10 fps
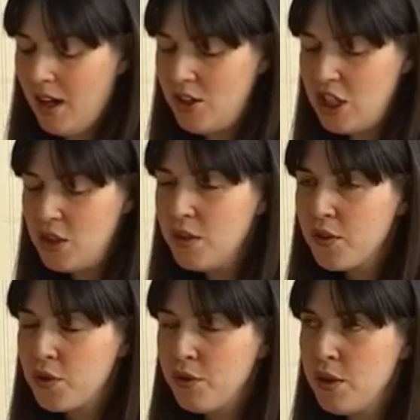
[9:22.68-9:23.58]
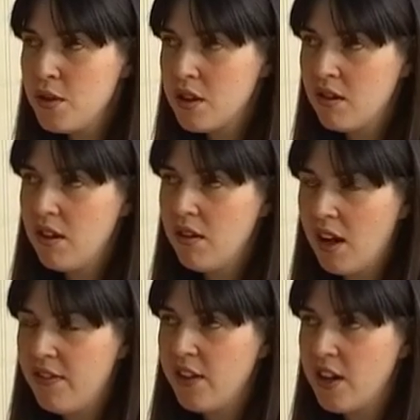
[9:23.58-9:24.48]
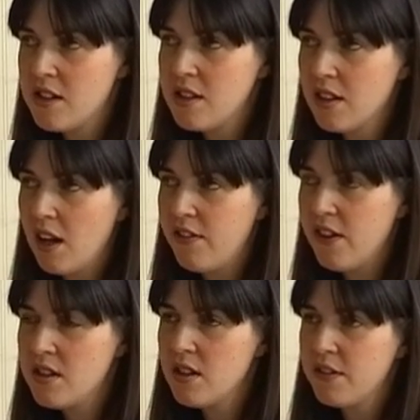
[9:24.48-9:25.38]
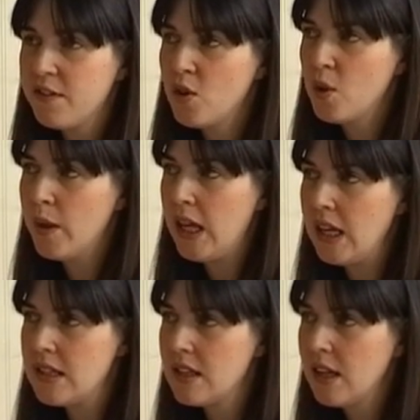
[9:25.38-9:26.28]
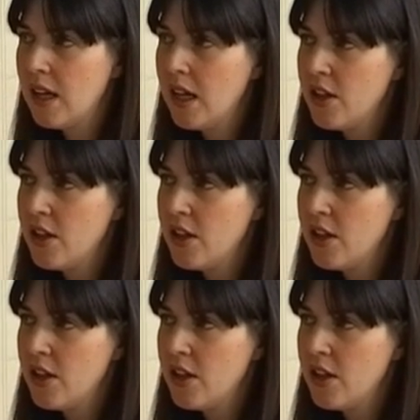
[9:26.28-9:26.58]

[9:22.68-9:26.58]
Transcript: And she sort of cruised through her first sort of 4 weeks.